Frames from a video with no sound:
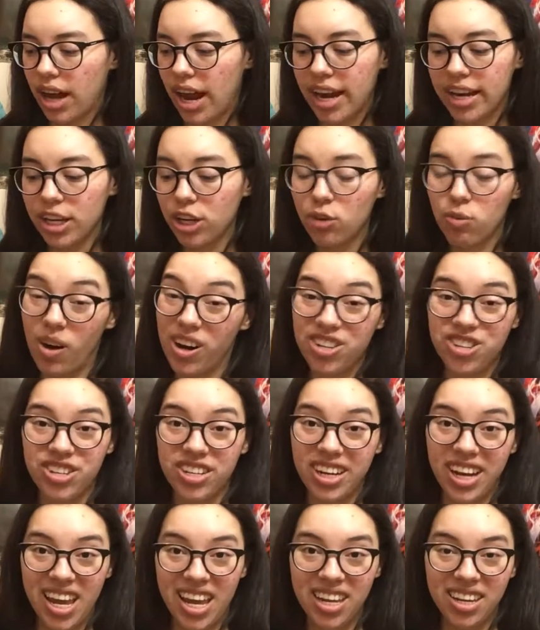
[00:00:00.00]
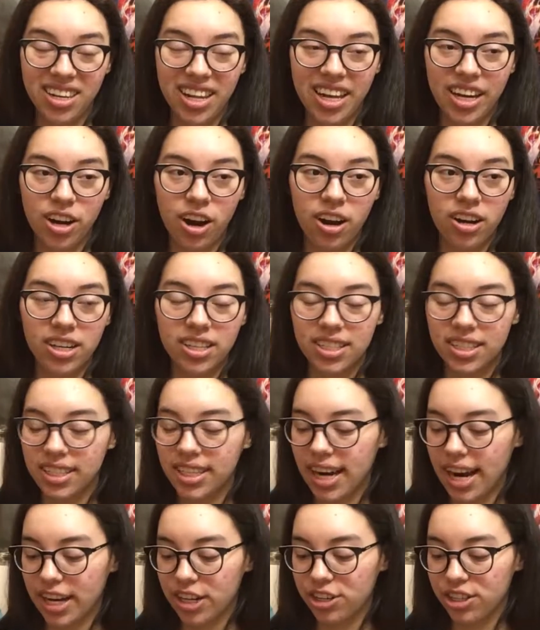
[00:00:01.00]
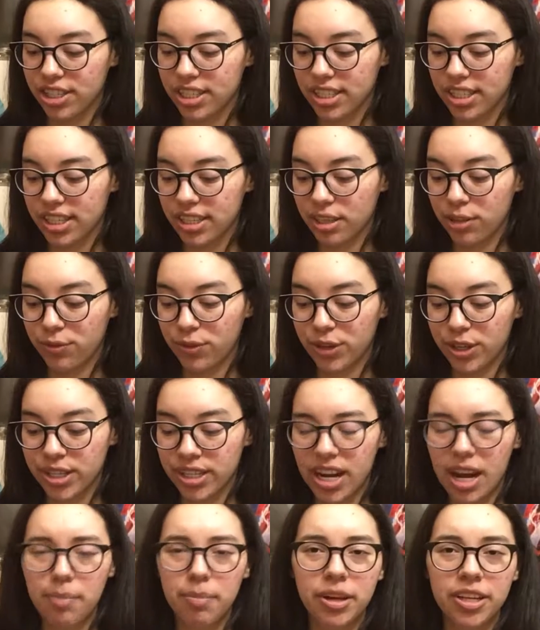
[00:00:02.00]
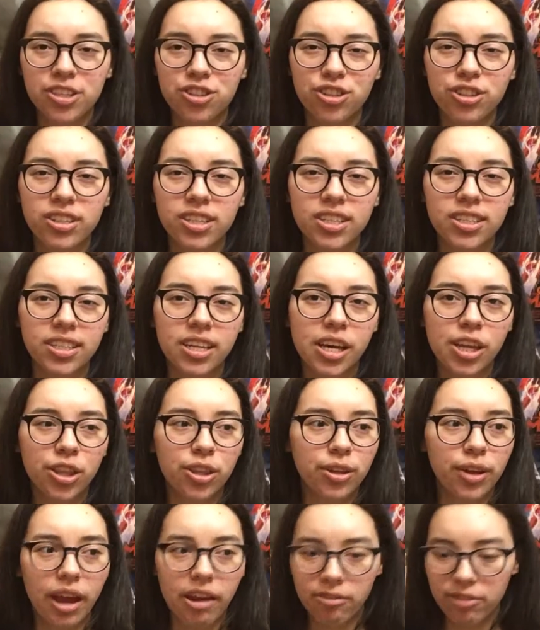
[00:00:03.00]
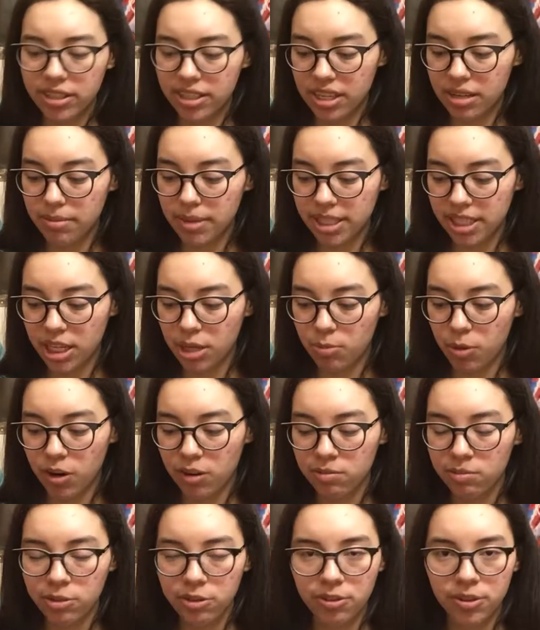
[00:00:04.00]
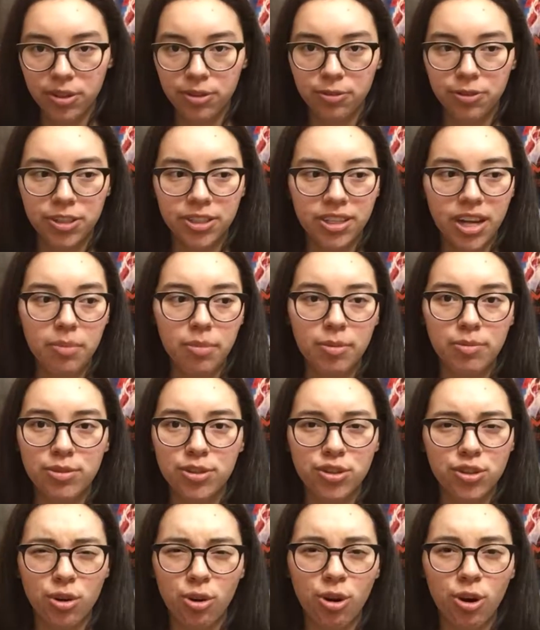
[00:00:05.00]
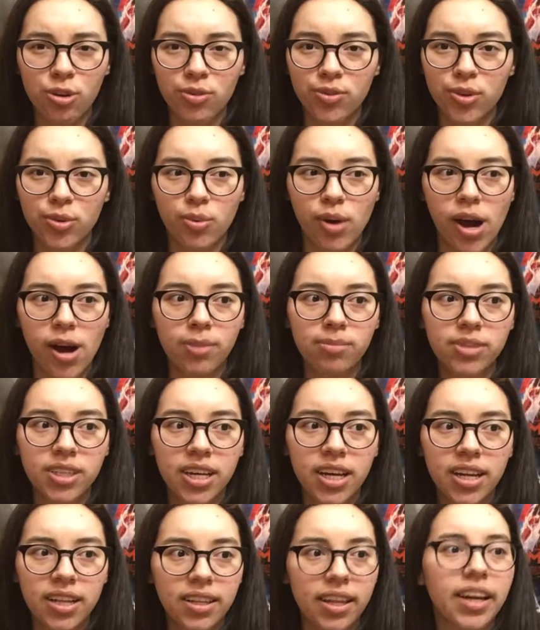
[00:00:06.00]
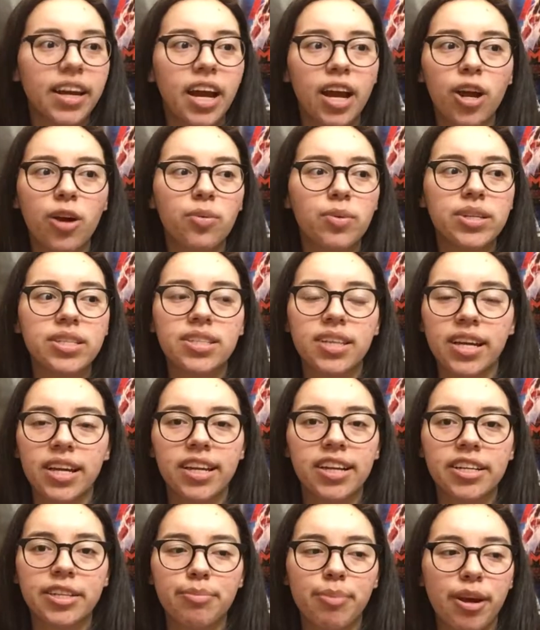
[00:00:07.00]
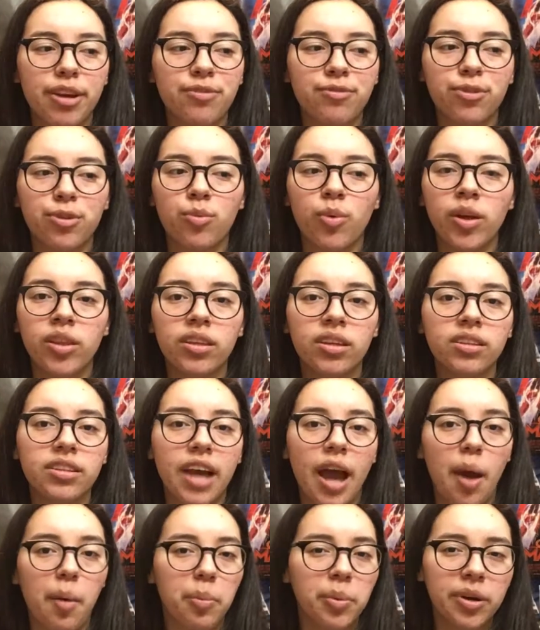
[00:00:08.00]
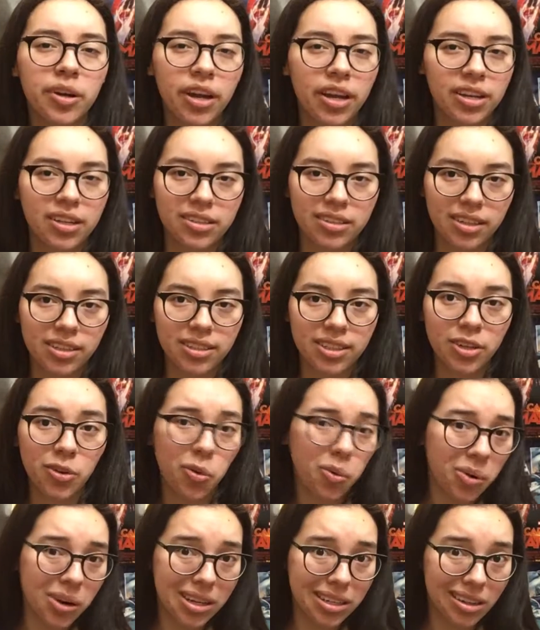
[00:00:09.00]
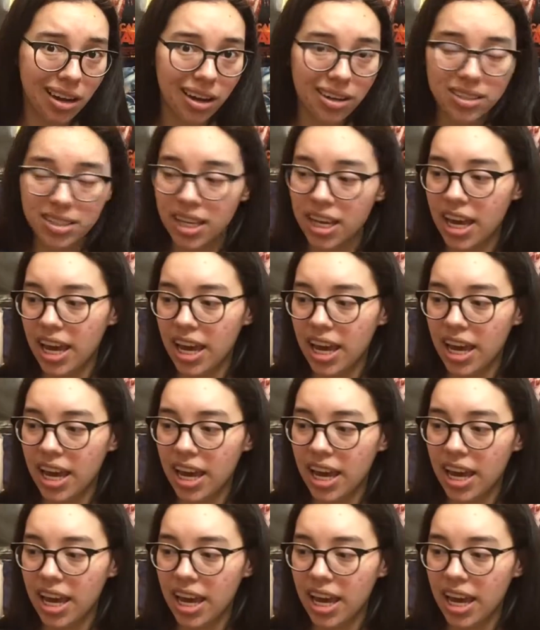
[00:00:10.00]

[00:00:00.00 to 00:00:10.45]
need to watch it again. Like, honestly, the first time, it's just because every time I see a Marvel movie for the first time, I'm so overwhelmed. Like, I always, like, expect for one thing to happen, and it doesn't, or it does,